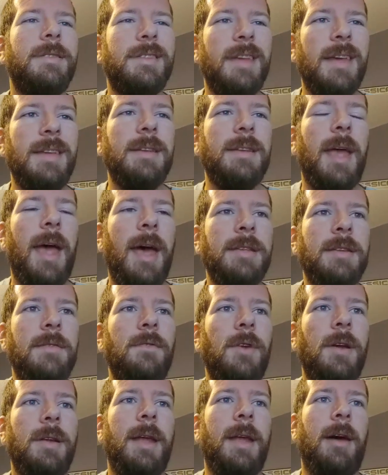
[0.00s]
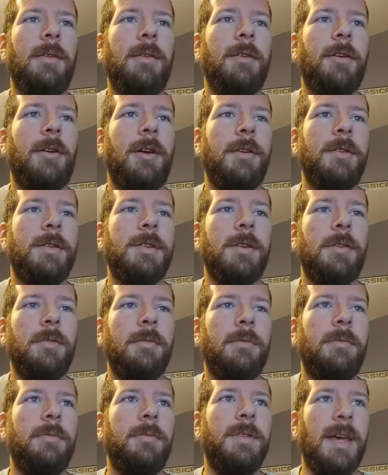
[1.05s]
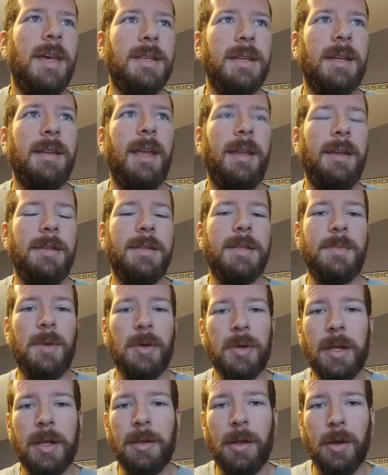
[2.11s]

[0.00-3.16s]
as of right now, there are certain designated smoking